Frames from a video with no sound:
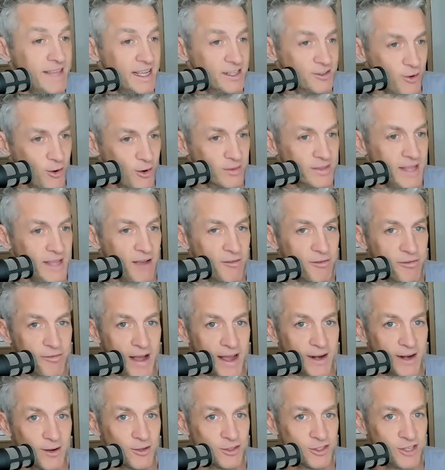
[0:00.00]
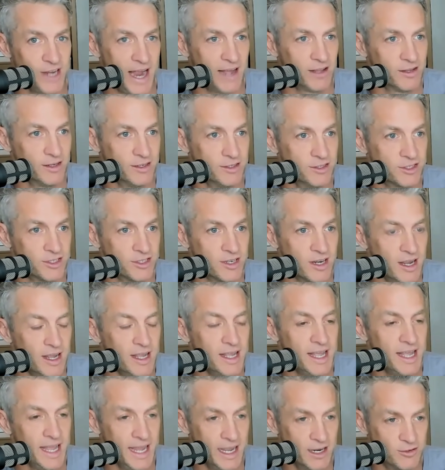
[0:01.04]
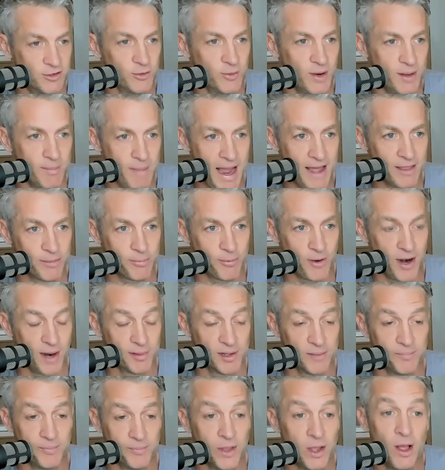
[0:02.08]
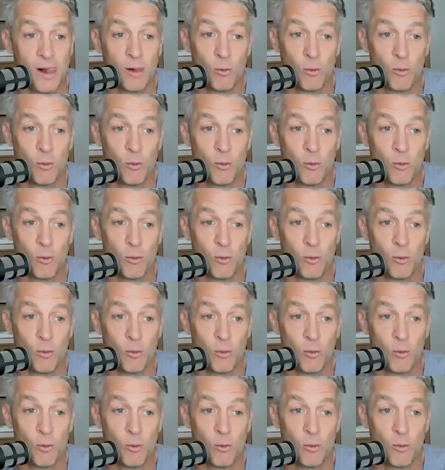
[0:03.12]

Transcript: They turned that final challenge into a math problem.